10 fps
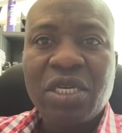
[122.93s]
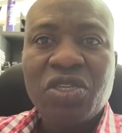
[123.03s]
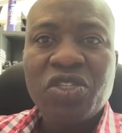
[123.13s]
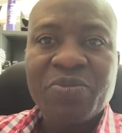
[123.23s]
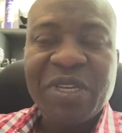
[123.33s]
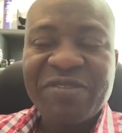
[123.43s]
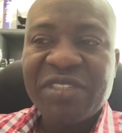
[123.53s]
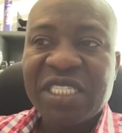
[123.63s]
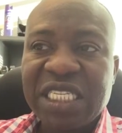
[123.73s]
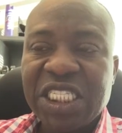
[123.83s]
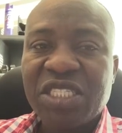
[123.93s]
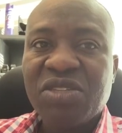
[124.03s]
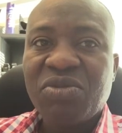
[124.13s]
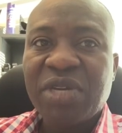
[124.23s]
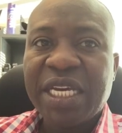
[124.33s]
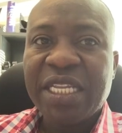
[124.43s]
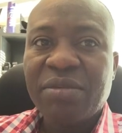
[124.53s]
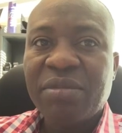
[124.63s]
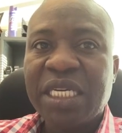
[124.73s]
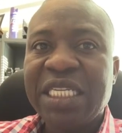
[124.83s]
used by physicians to aid
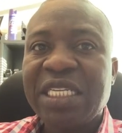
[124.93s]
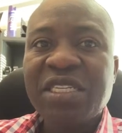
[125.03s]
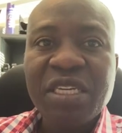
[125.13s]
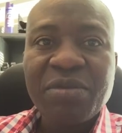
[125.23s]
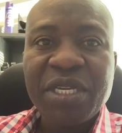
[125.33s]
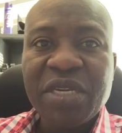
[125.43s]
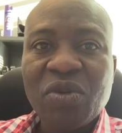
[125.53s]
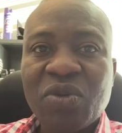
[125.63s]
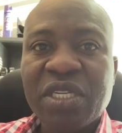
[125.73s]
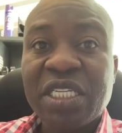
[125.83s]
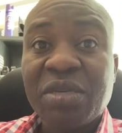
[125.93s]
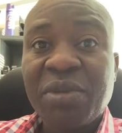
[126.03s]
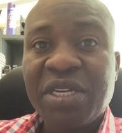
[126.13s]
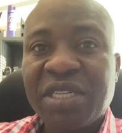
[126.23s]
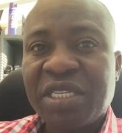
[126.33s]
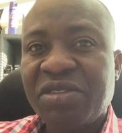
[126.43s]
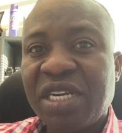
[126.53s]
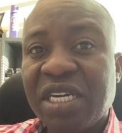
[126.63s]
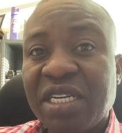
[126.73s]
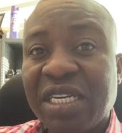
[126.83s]
them in determining what antibiotic
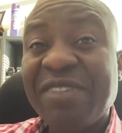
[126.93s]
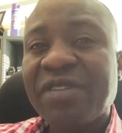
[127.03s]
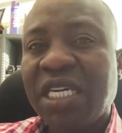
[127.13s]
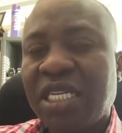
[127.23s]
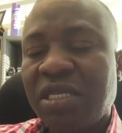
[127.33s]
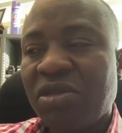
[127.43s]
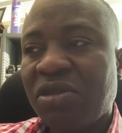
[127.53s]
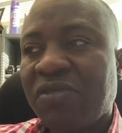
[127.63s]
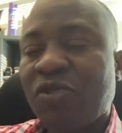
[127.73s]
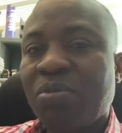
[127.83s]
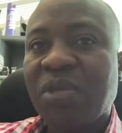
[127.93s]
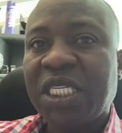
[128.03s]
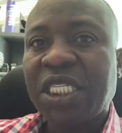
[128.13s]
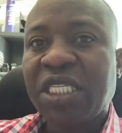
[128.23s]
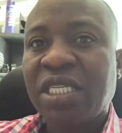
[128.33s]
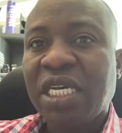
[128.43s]
drug, if any, to give to a patient